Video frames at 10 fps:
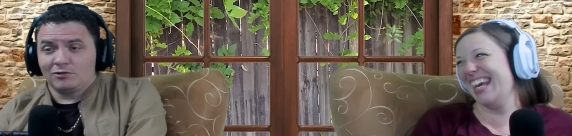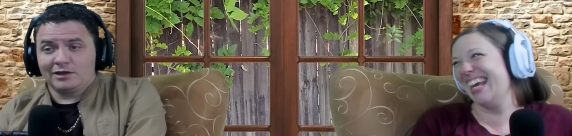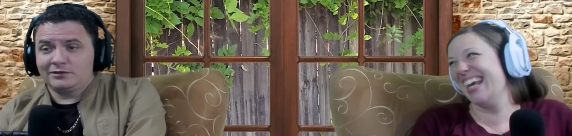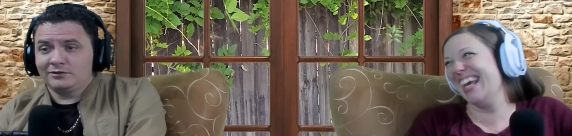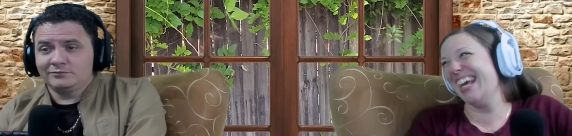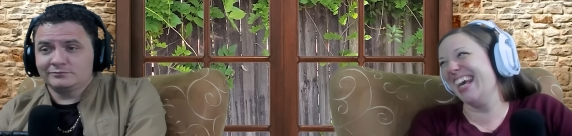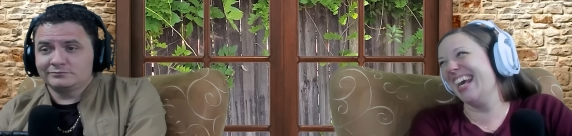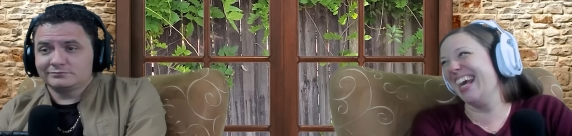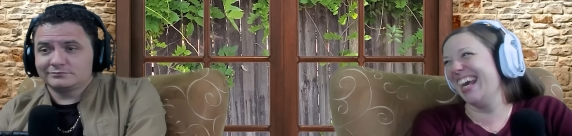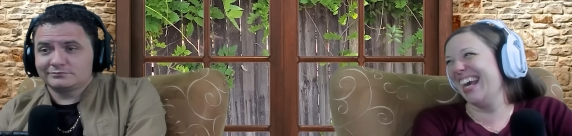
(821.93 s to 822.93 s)
Speaker 1: No, I don't.
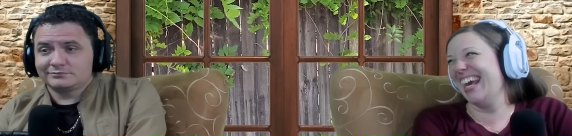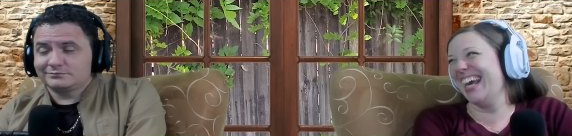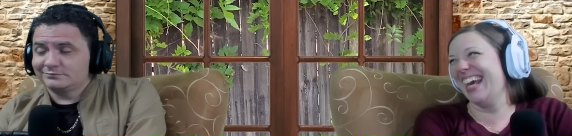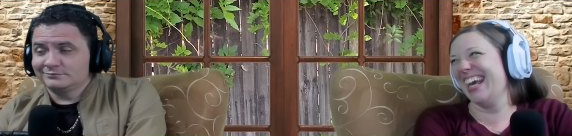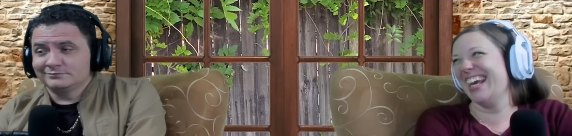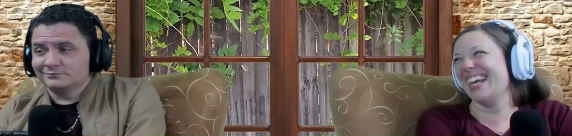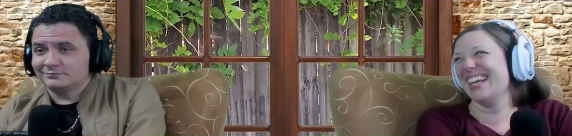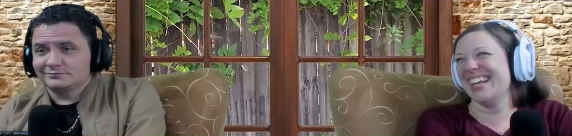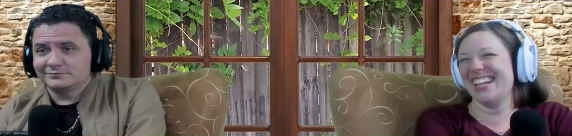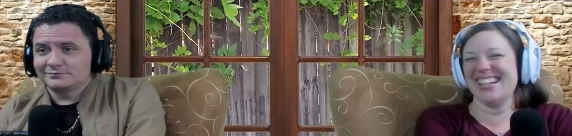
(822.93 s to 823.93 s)
Mm-mm.
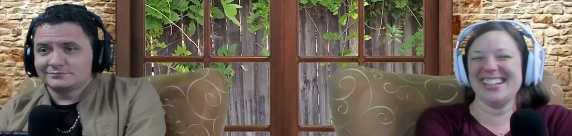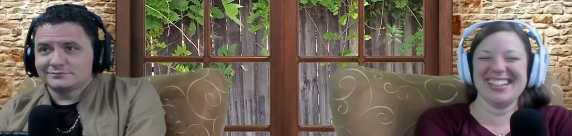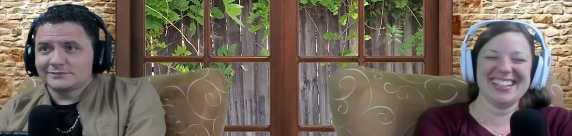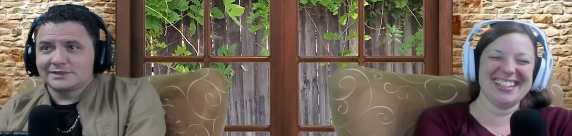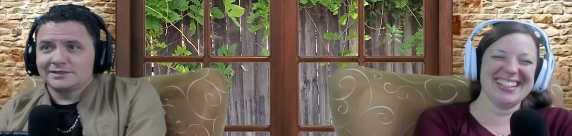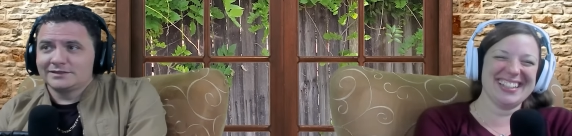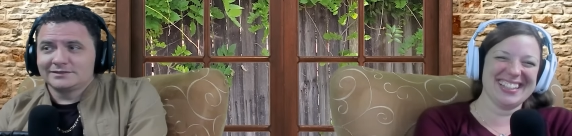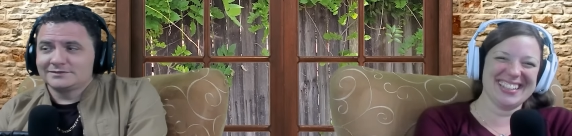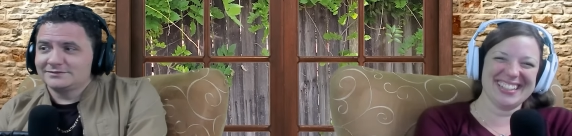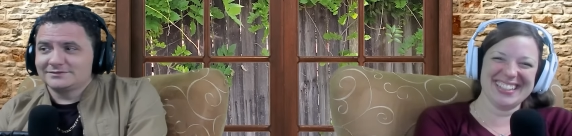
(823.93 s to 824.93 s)

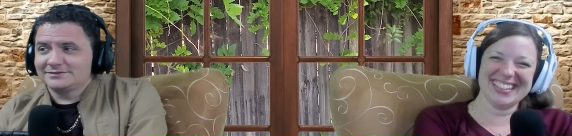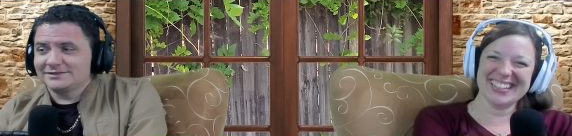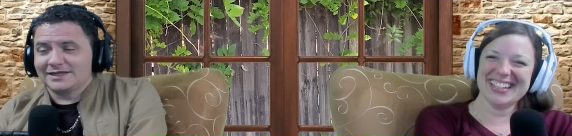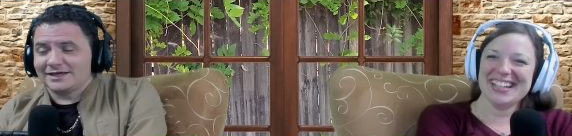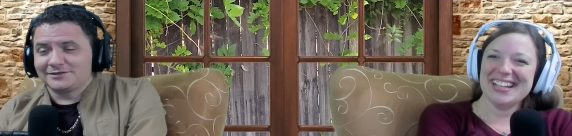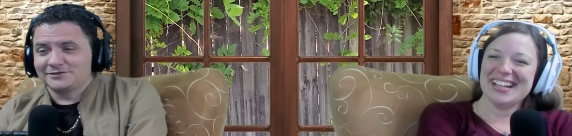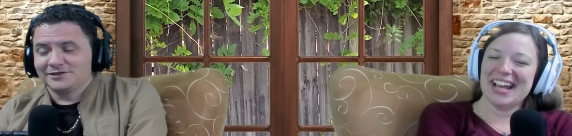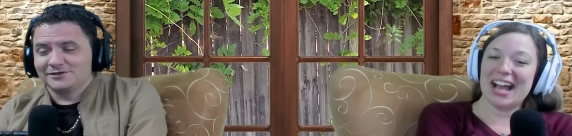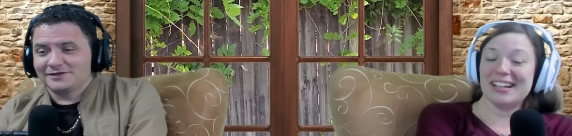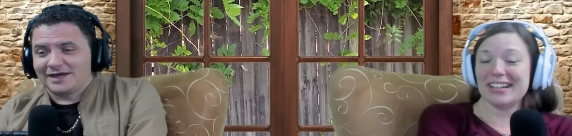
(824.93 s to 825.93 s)
Yeah, I don't know.
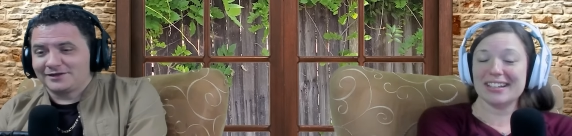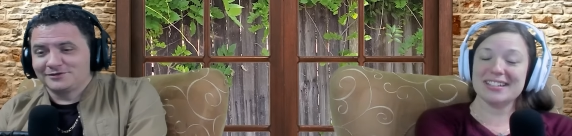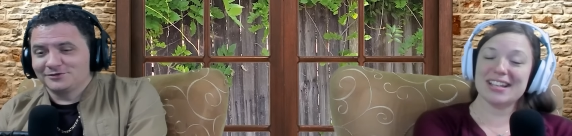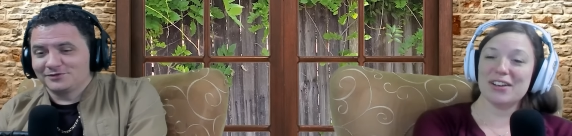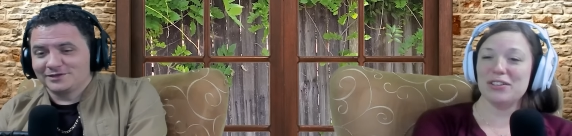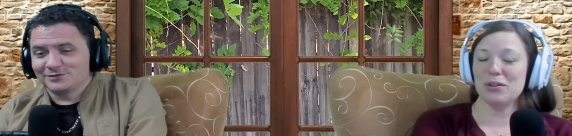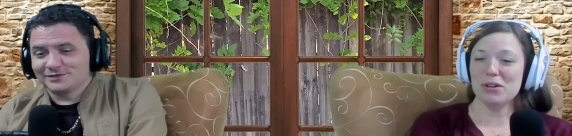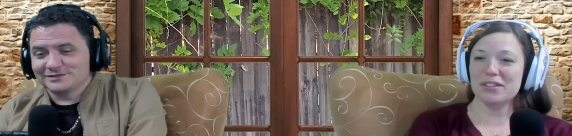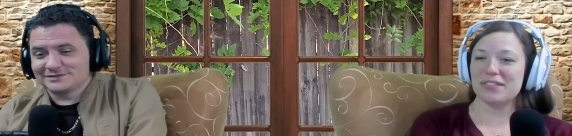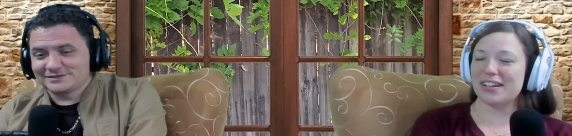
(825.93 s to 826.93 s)
I'm not gonna tell you
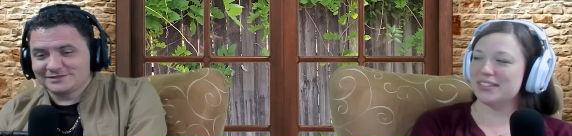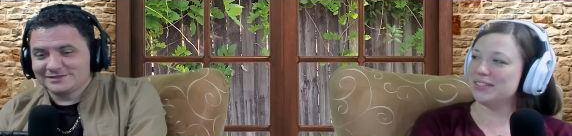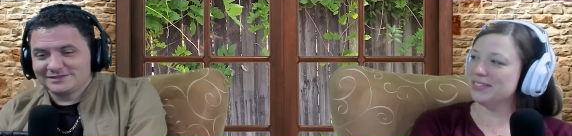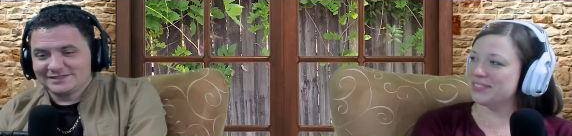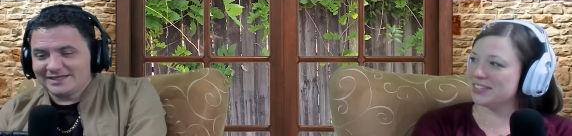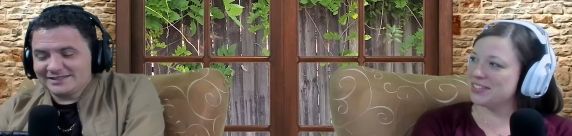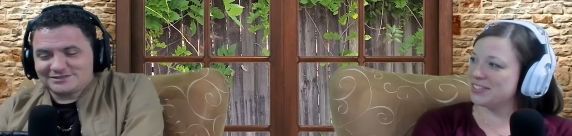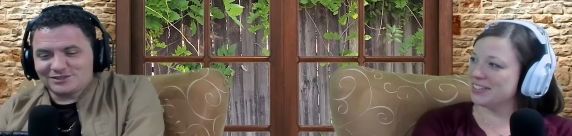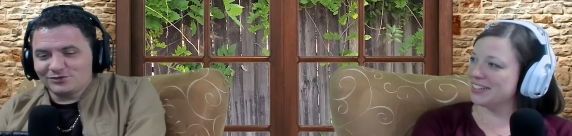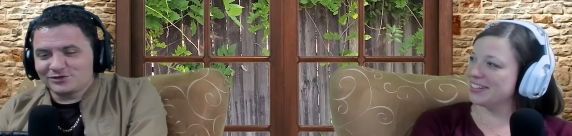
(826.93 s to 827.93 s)
if I do for it's
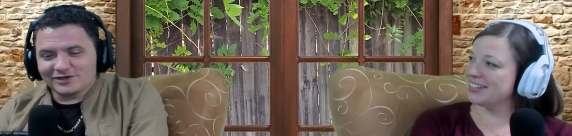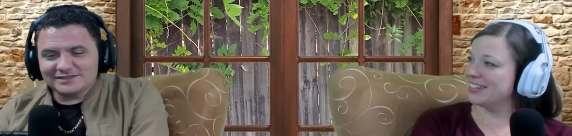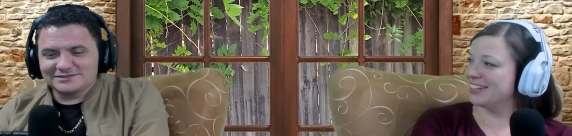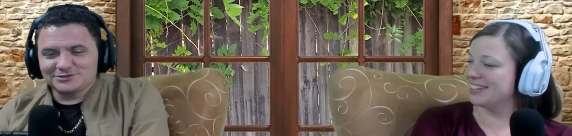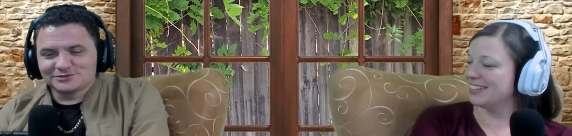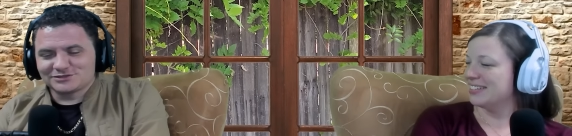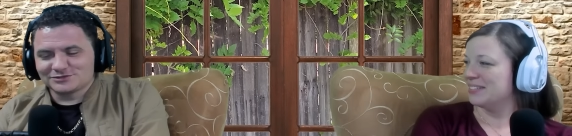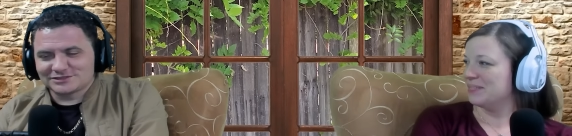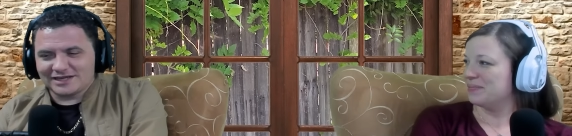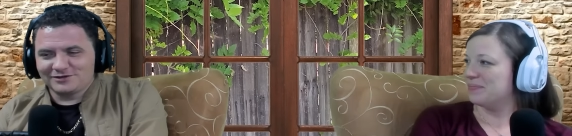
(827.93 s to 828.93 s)
sure. It's so crazy. You're so
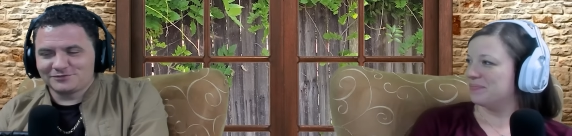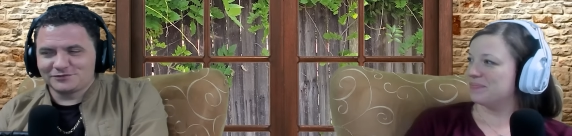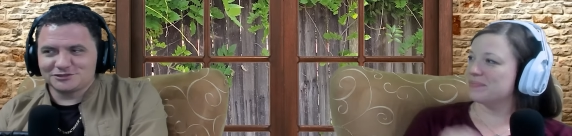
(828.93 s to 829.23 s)
scared of